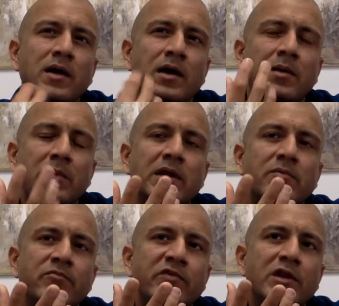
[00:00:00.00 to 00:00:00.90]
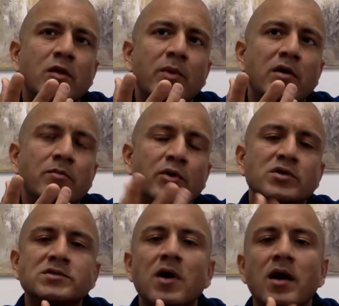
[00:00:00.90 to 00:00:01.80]
I made a video about
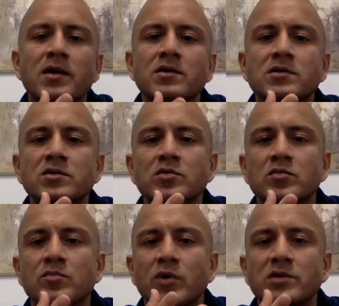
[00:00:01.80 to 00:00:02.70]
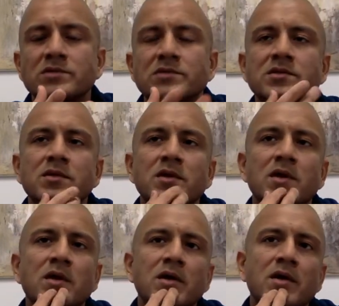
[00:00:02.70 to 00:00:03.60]
books talking to books,
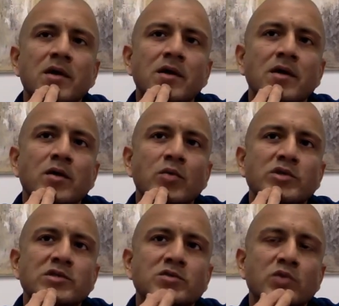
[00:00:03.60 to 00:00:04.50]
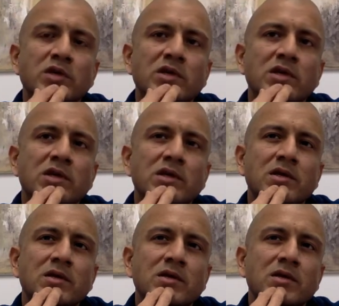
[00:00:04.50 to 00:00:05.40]
which is really,
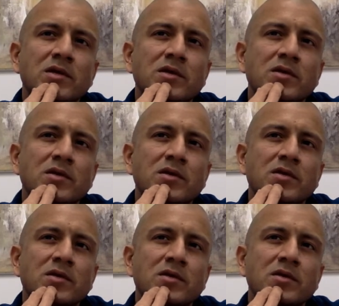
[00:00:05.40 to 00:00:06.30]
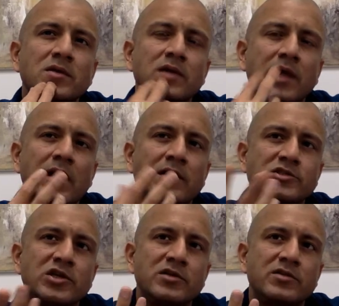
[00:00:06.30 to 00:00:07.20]
I
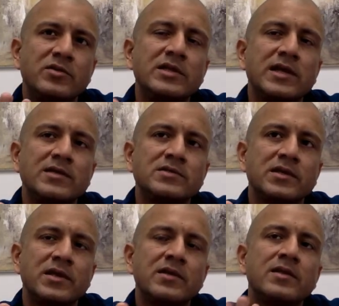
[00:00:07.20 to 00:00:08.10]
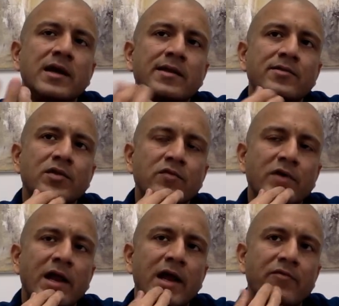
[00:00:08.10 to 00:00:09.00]
shared 3 things in it: that you've
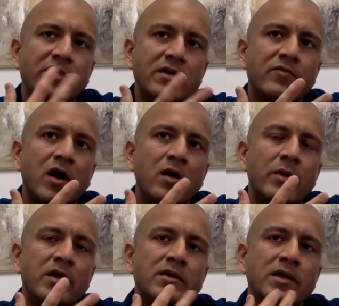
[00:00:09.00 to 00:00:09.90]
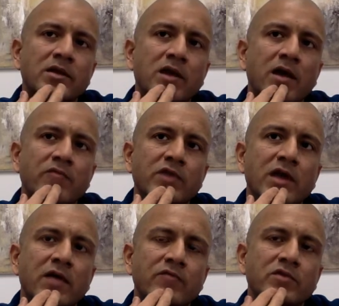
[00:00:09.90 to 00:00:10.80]
got to have the environment, and you have to
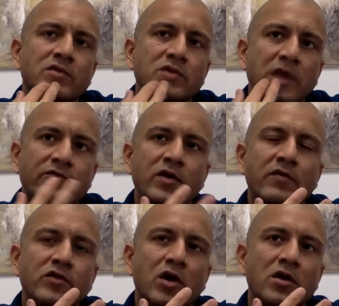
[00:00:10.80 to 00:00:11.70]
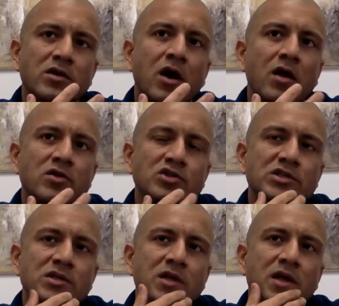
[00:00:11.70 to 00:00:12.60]
have the
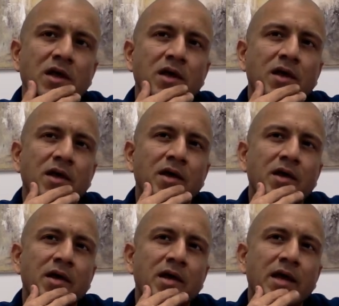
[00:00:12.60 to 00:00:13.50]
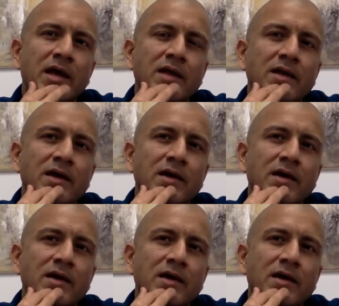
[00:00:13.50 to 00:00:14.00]
ontology, and